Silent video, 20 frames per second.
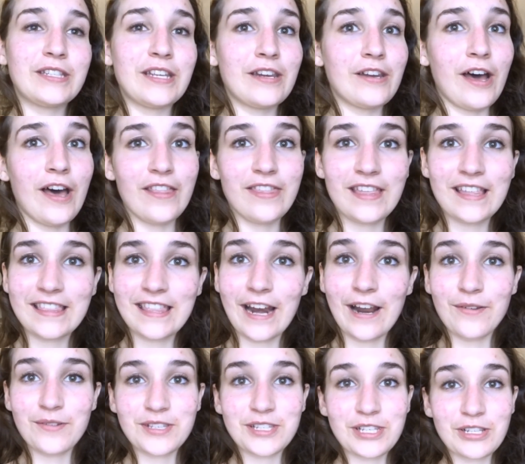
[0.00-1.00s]
did not think that
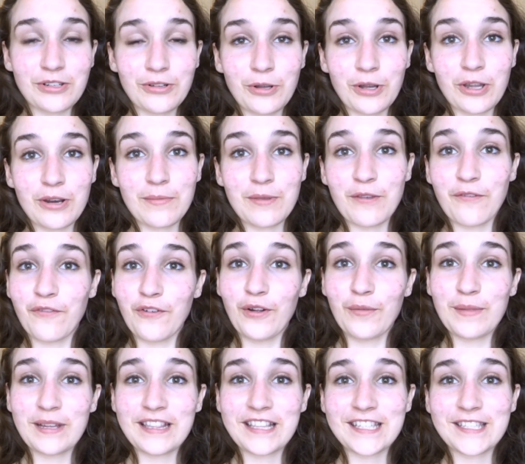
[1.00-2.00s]
I was still gonna be
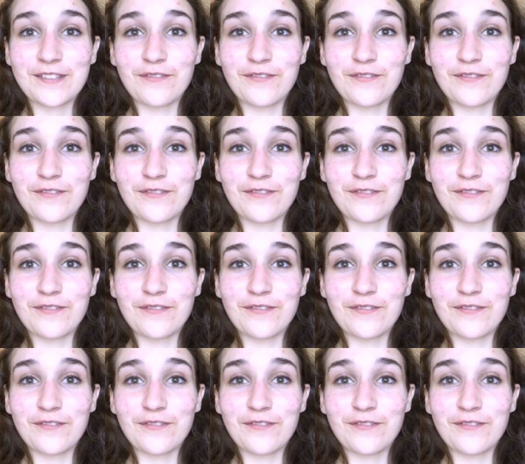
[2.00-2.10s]
filming this